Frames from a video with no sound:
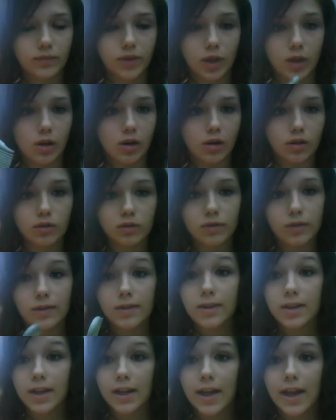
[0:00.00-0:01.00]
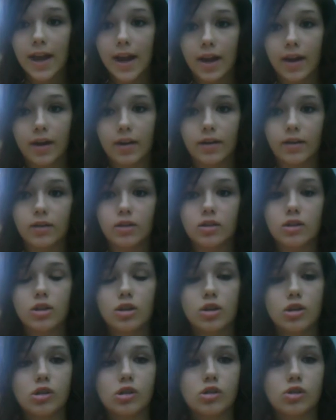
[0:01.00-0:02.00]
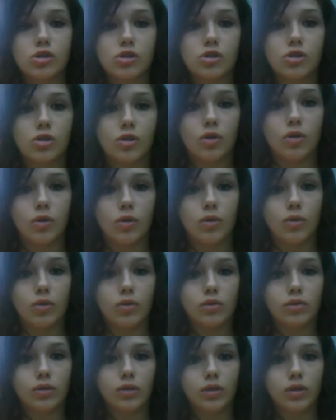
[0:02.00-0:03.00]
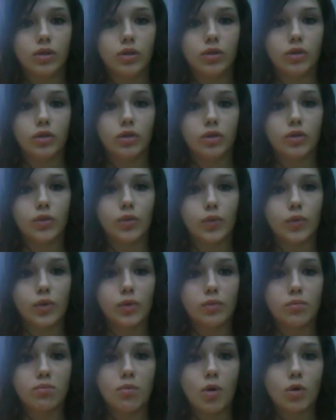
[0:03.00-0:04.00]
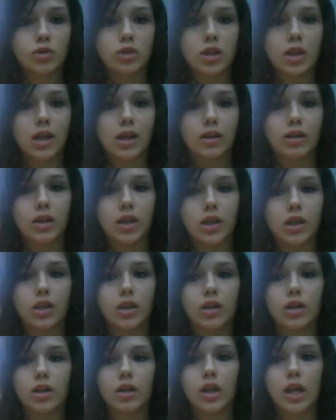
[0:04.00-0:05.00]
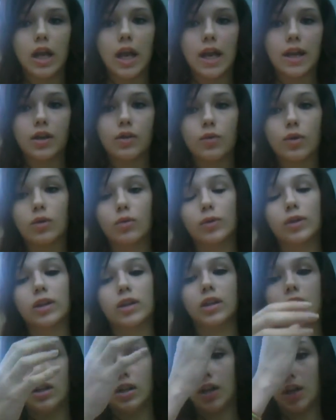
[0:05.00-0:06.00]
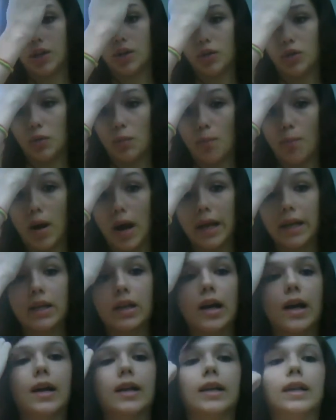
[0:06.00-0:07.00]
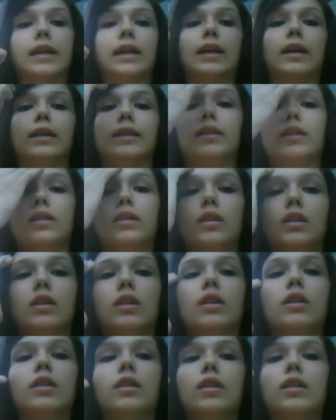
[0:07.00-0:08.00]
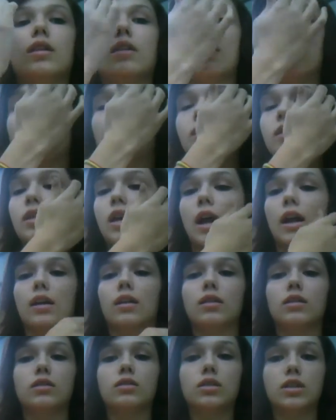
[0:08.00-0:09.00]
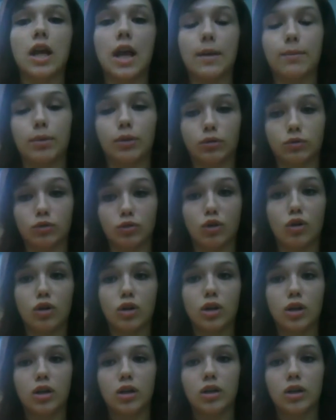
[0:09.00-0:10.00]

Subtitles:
They're all thick hair, so most likely anyone with thin hair, you might not get the exact type of look.